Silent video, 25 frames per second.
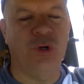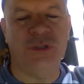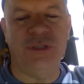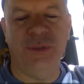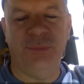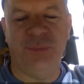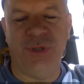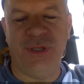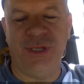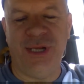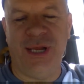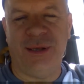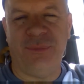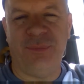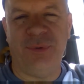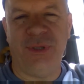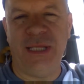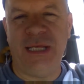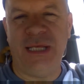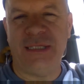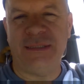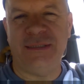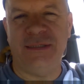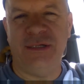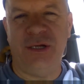be more
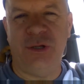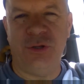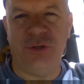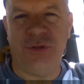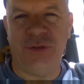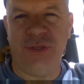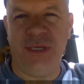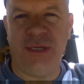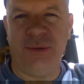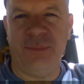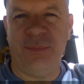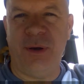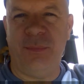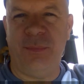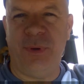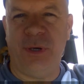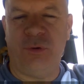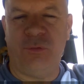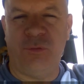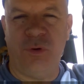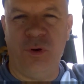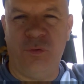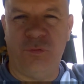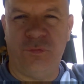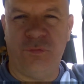sympathetic, but that's another thing
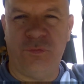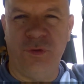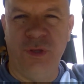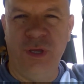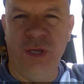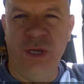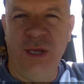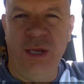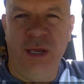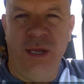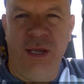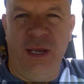about my growth.